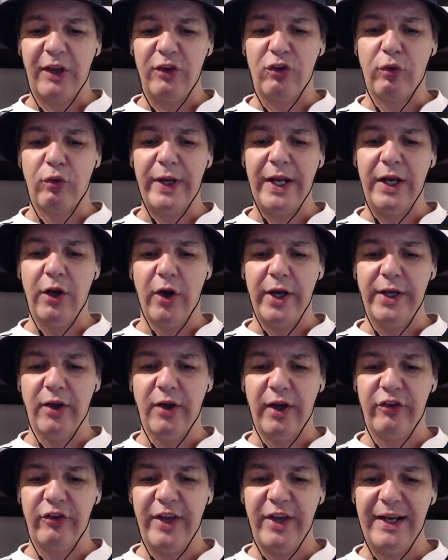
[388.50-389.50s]

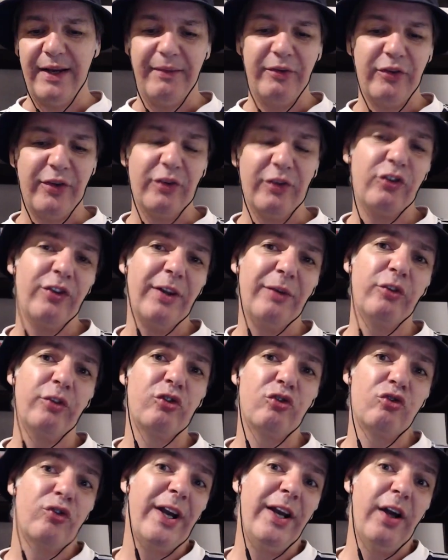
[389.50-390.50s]
29-19, that was
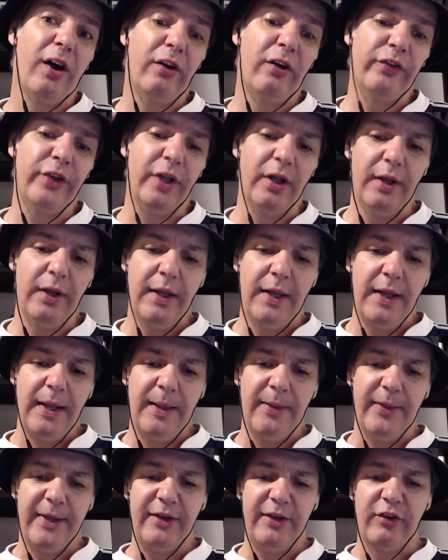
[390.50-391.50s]
straight after
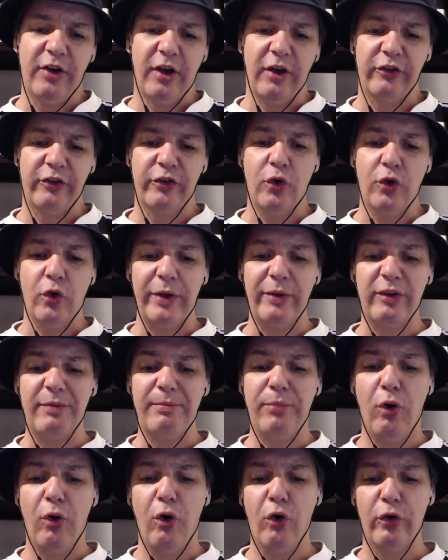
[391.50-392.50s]
the Tars scored. And it was
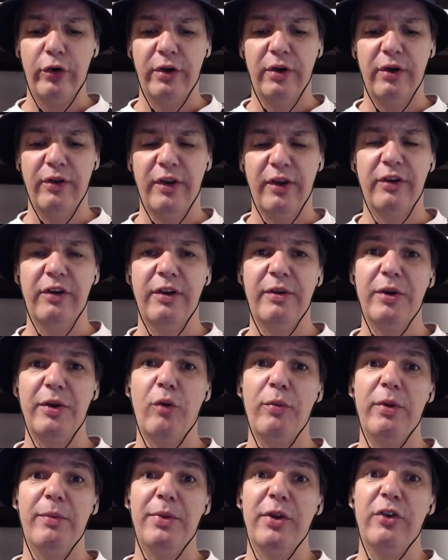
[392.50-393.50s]
important that
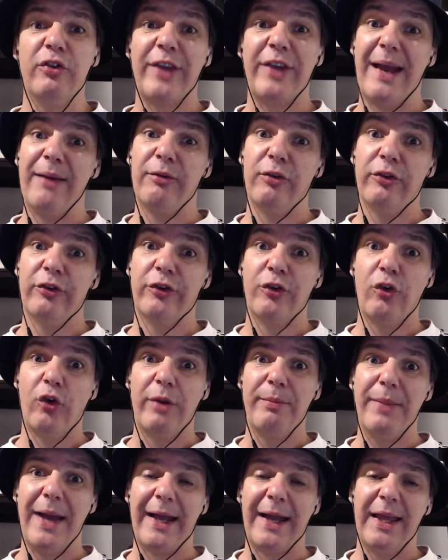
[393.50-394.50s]
the Blues kept on
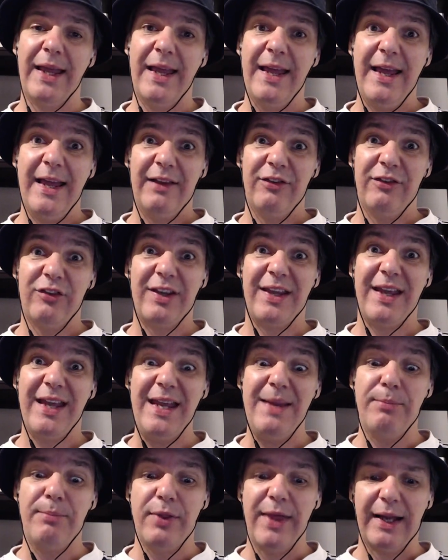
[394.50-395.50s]
scoring back to
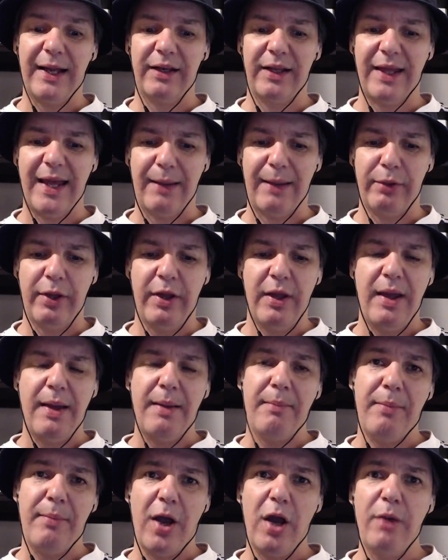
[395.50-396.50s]
keep that gap
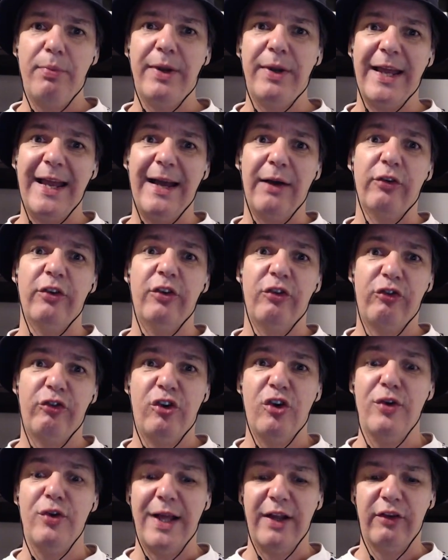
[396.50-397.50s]
opening out
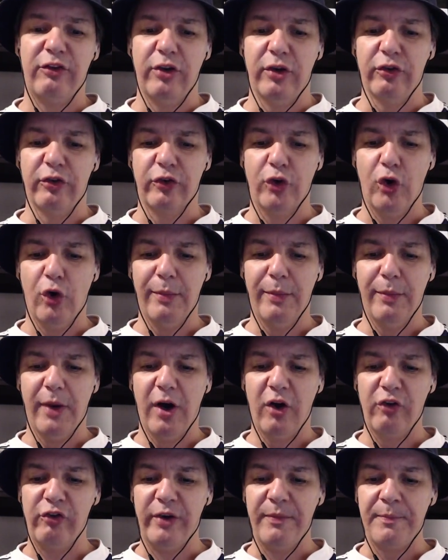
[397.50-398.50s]
to that 2-score
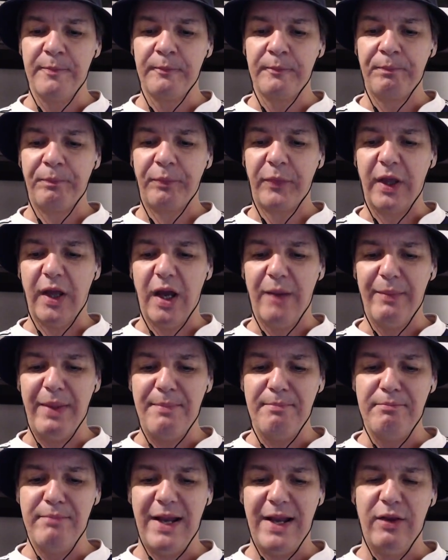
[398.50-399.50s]
margin.
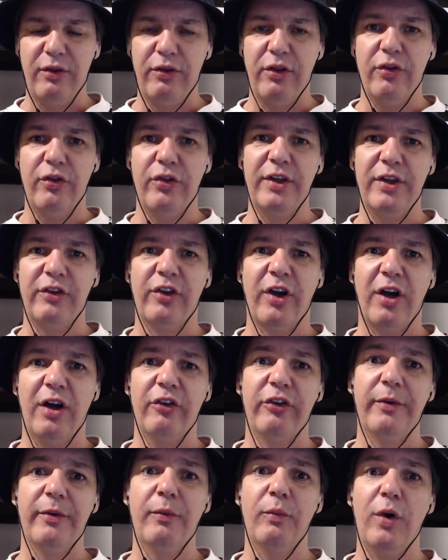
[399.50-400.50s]
It meant that the
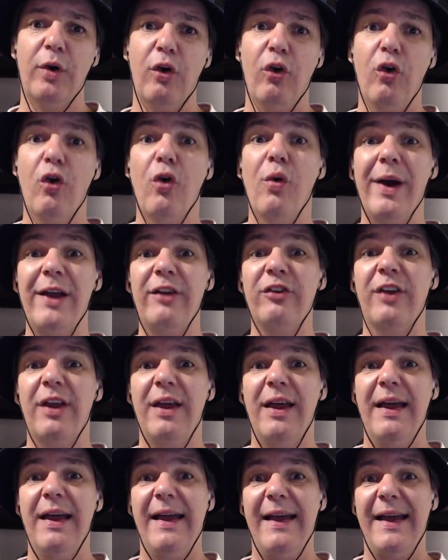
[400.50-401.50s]
Tars were always
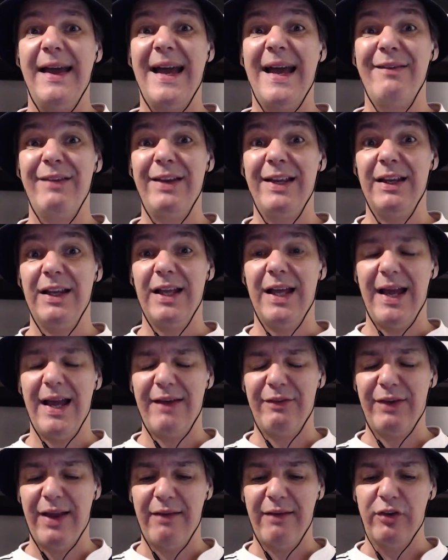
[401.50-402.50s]
having
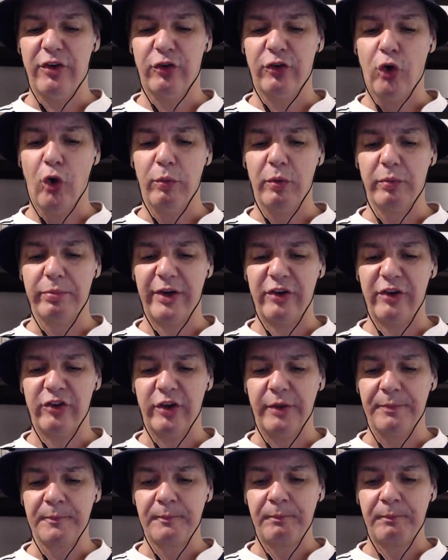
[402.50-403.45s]
the scoreboard pressure